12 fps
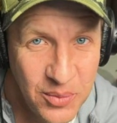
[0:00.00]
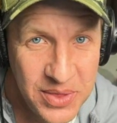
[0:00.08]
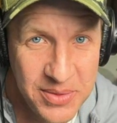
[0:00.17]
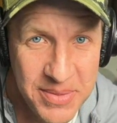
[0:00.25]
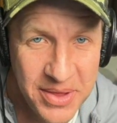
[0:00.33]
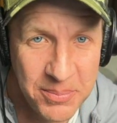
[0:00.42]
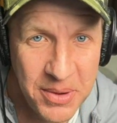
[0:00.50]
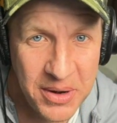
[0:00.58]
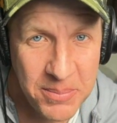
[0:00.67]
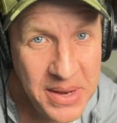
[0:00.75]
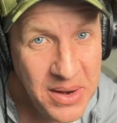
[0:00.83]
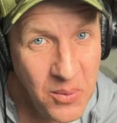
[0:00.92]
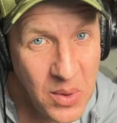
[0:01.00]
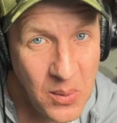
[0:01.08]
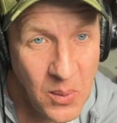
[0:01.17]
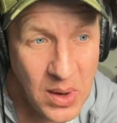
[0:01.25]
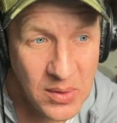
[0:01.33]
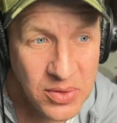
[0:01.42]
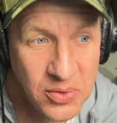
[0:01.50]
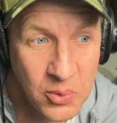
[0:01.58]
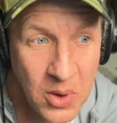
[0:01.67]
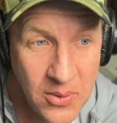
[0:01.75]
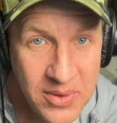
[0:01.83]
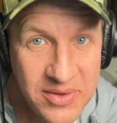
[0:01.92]
with the Miller Park Minute, where we're
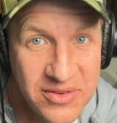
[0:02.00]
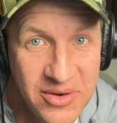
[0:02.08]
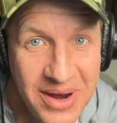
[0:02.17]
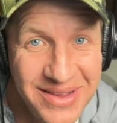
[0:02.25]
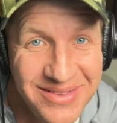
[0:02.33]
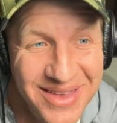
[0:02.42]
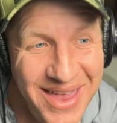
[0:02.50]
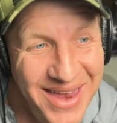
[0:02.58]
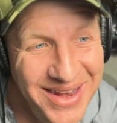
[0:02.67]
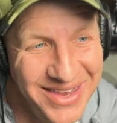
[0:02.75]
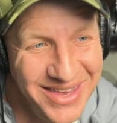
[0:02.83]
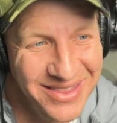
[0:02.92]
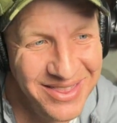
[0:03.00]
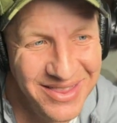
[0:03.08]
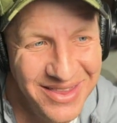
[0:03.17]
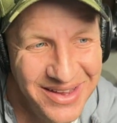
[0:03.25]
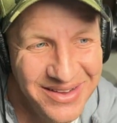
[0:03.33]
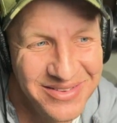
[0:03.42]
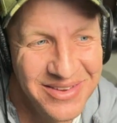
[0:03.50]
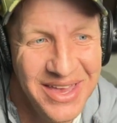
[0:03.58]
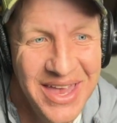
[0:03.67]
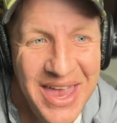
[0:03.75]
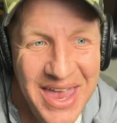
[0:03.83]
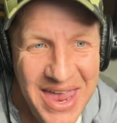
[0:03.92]
throwing strikes and getting likes,
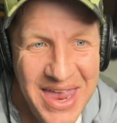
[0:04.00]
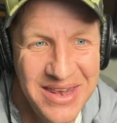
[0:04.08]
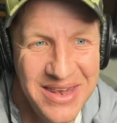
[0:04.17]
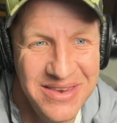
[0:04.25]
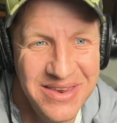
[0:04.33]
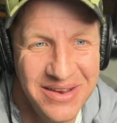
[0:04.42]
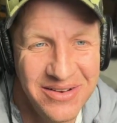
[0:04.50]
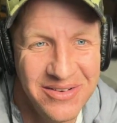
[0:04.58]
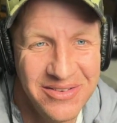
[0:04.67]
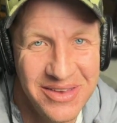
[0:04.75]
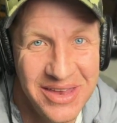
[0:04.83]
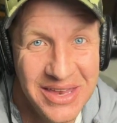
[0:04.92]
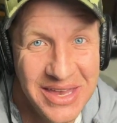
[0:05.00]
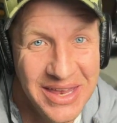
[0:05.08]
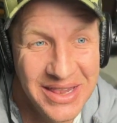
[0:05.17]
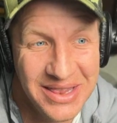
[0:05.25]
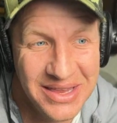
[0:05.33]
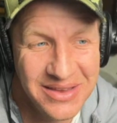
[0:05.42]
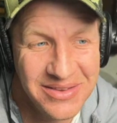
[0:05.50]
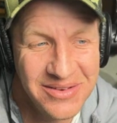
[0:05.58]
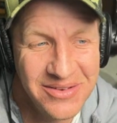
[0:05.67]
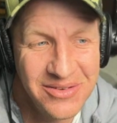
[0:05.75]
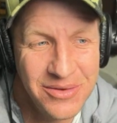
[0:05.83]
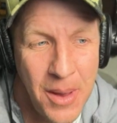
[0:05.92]
hitting dingers and getting
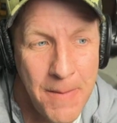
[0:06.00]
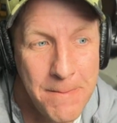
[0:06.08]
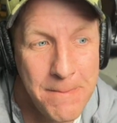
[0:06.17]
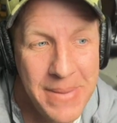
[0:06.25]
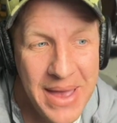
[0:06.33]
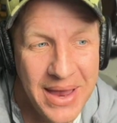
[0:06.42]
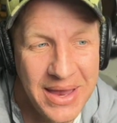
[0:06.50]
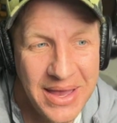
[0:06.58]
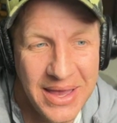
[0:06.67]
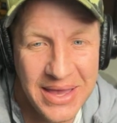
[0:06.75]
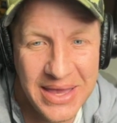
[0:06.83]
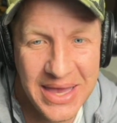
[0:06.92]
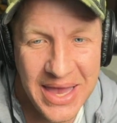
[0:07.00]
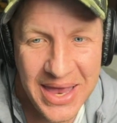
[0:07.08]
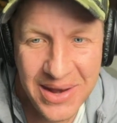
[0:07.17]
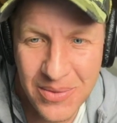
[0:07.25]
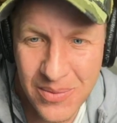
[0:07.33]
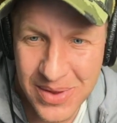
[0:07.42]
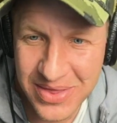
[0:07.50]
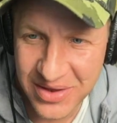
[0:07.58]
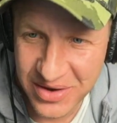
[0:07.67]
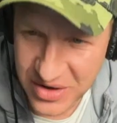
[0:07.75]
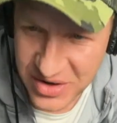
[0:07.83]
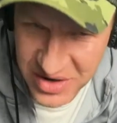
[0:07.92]
listeners back again with
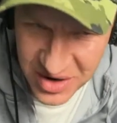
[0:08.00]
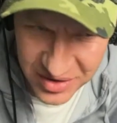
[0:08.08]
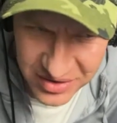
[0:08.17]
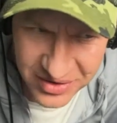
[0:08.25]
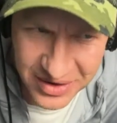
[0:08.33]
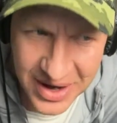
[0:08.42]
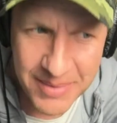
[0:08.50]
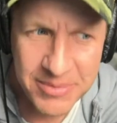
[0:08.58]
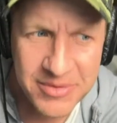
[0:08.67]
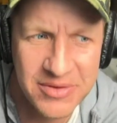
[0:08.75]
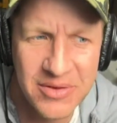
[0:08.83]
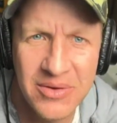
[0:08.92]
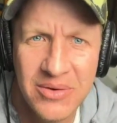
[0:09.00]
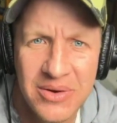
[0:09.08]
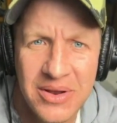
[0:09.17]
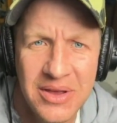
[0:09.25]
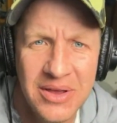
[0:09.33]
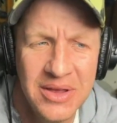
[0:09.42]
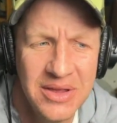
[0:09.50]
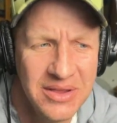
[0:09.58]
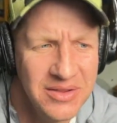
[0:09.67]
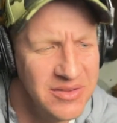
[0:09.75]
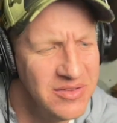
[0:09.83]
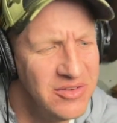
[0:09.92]
another episode.
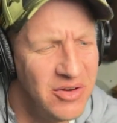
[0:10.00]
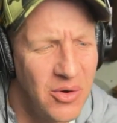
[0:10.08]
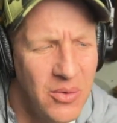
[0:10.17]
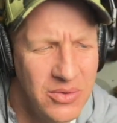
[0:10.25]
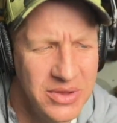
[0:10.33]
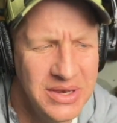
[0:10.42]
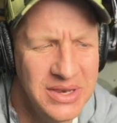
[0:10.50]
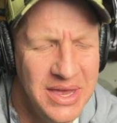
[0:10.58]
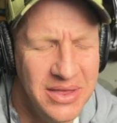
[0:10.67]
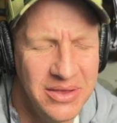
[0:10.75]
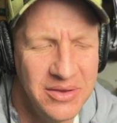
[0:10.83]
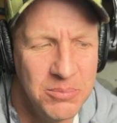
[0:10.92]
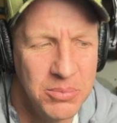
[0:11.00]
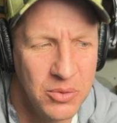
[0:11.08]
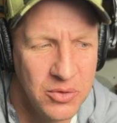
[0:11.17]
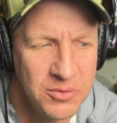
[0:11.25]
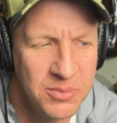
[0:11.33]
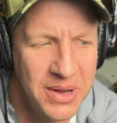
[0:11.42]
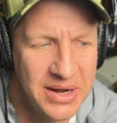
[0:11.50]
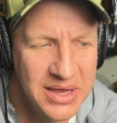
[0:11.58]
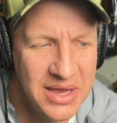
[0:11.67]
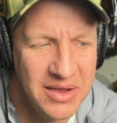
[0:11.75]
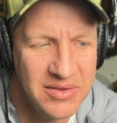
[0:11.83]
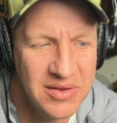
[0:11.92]
This is your only daily Brewers
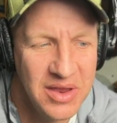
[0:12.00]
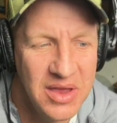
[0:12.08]
podcast.